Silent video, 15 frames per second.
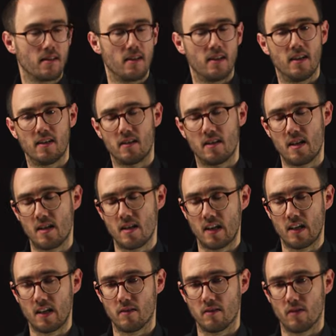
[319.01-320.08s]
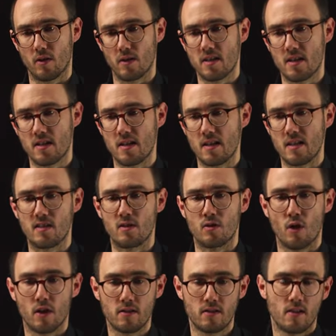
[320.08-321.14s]
the angular velocity, is
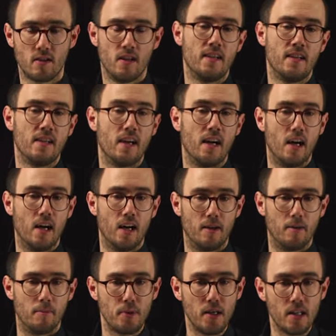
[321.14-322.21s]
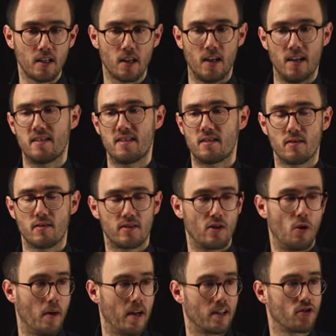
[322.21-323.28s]
not penalized so
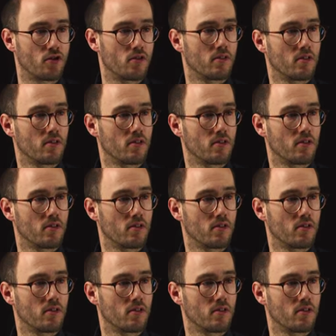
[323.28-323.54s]
much.